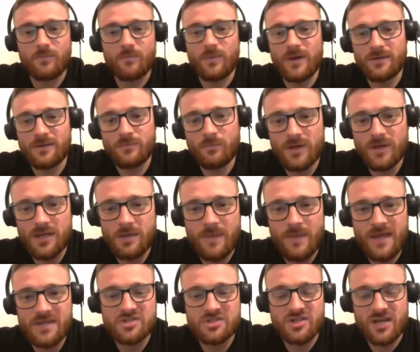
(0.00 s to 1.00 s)
When your
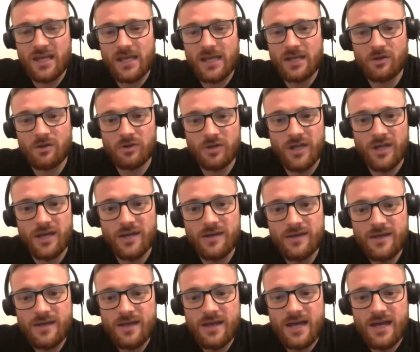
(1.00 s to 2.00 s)
mates check in on you
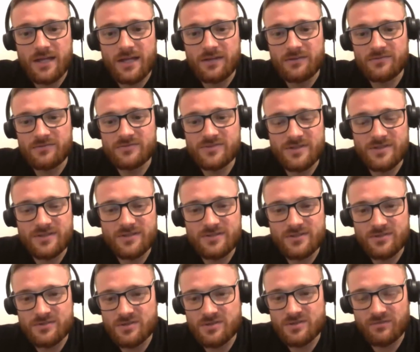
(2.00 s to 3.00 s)
and
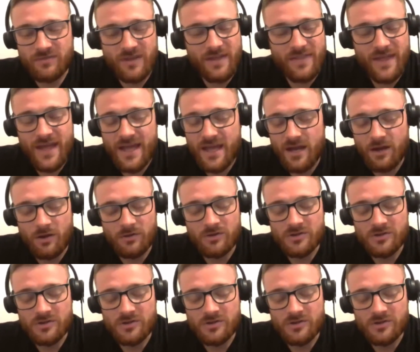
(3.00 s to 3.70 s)
do stuff like that,